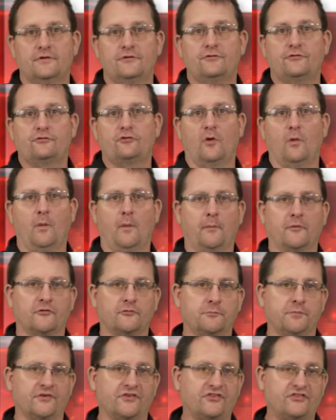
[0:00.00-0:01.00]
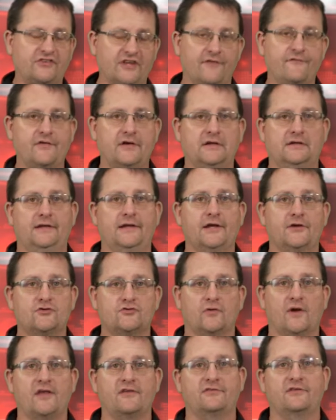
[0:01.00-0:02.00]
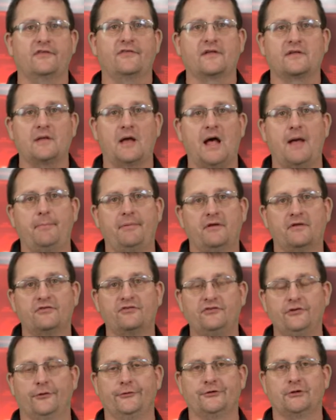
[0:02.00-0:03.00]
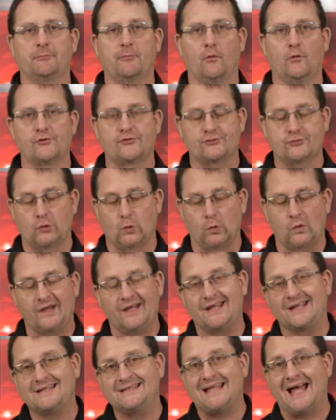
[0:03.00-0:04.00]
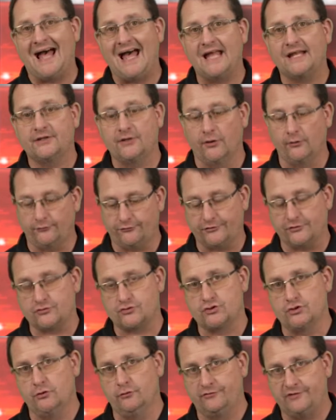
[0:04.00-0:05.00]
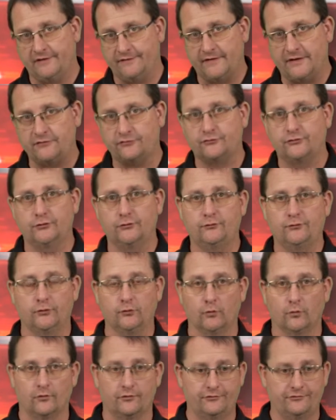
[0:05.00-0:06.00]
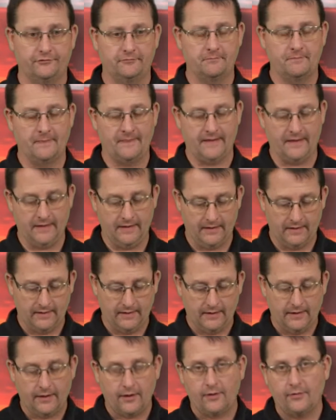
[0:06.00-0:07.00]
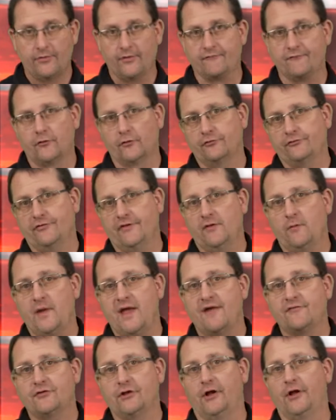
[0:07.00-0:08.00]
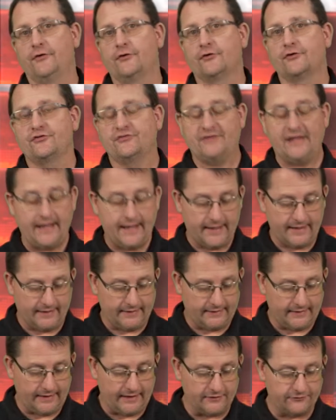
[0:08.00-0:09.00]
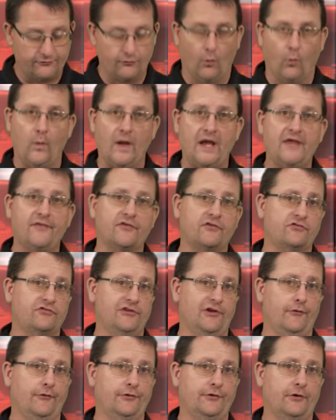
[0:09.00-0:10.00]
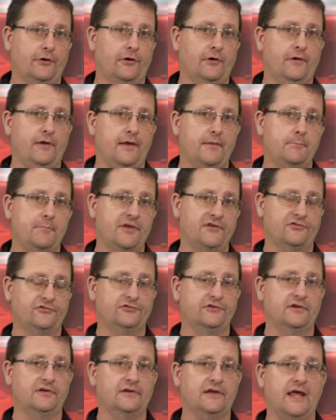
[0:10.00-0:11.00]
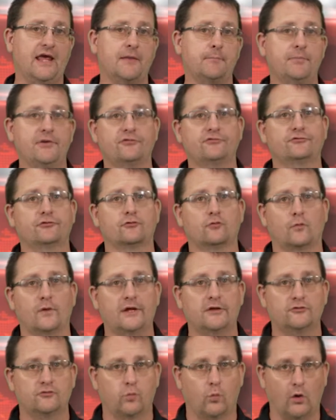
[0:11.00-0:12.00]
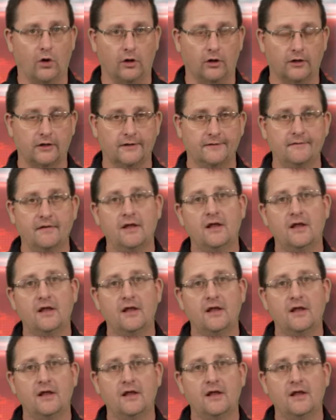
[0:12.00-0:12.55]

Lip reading: So when we're specifically addressing the topic of cylinder bore scoring and diagnosis using these two tools, the first thing we have to understand is the way the cylinder, piston, and piston rings work.